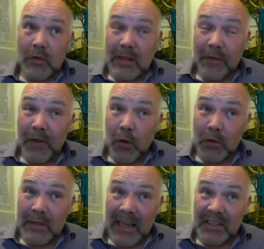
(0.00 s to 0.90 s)

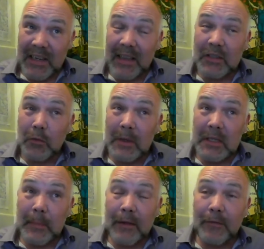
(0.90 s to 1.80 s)
difficulty, actually, and there's almost
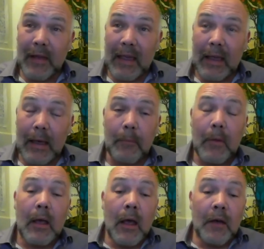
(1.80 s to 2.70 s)
a bit of the
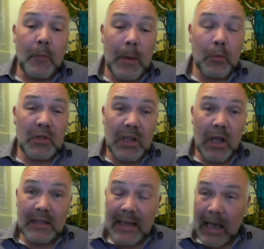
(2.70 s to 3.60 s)
people
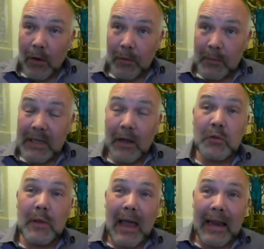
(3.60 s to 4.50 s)
starting out on themselves
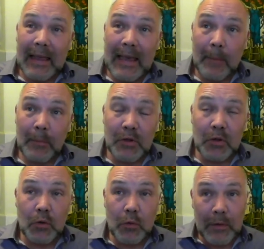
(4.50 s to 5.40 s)
without any
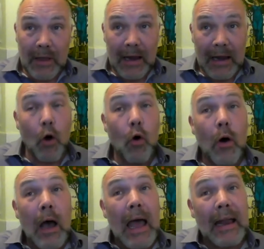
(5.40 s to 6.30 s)
capital, or
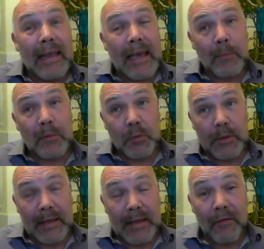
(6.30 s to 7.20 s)
any capital
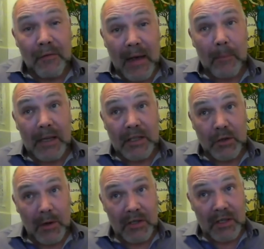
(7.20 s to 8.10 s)
within their families
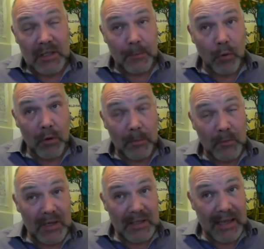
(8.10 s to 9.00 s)
to actually support them to
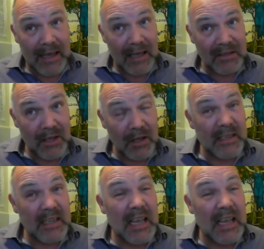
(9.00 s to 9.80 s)
actually get started. It's